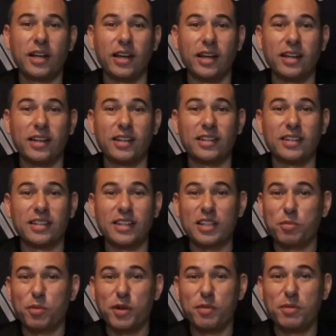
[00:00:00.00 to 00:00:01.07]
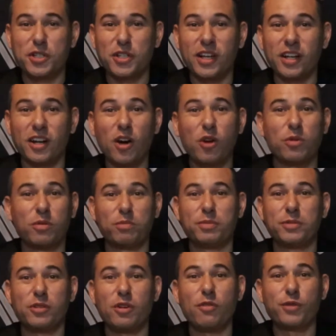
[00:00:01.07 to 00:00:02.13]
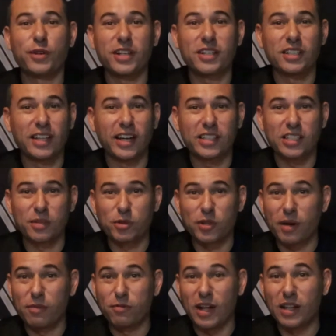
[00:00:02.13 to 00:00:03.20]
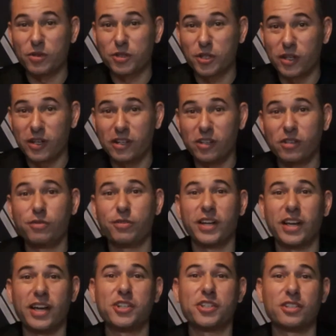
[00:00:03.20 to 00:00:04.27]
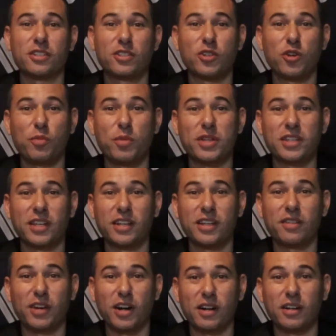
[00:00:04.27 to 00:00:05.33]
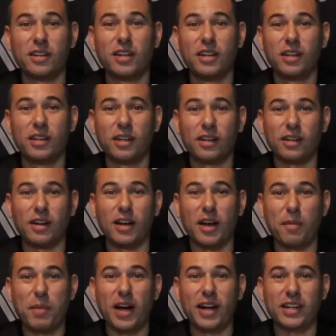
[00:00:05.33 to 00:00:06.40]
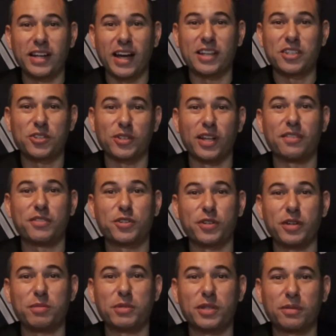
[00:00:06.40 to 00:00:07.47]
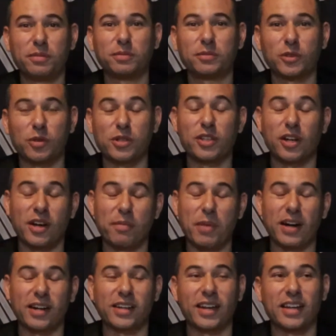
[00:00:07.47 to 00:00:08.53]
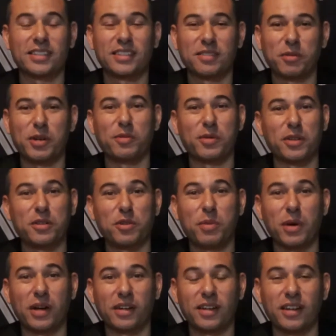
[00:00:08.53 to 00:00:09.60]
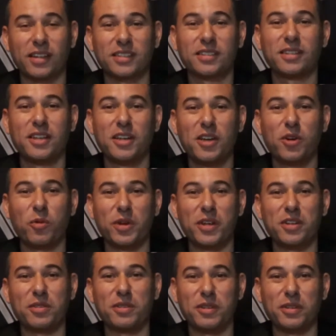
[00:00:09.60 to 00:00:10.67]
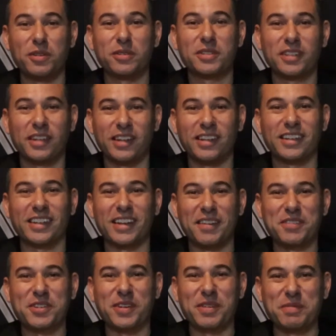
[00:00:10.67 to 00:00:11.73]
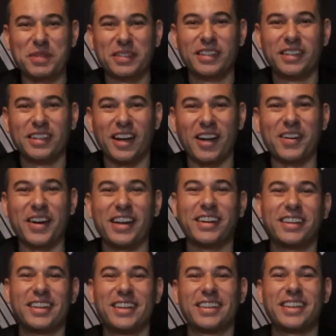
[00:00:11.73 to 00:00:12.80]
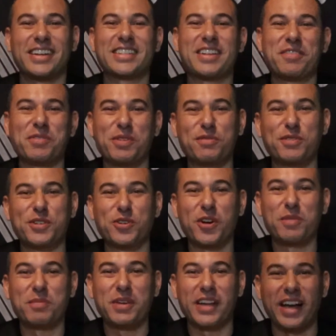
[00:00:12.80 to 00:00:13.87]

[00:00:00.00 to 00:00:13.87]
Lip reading: And that's pretty much it. Oh, don't forget to like, subscribe, follow, and turn on notifications so you don't miss any of our podcasts or live streams. Or sorry, podcasts. We don't really do podcasts. We do the news and live streams. All right. Thanks, everyone, for joining me.